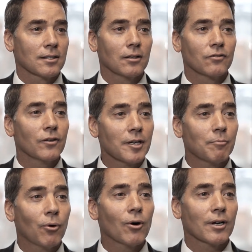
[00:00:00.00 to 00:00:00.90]
Now it's very
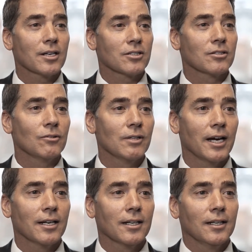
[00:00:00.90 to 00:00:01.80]
important as you do
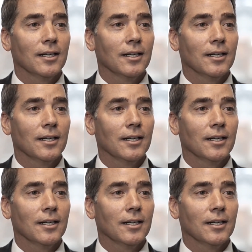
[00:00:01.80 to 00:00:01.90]
that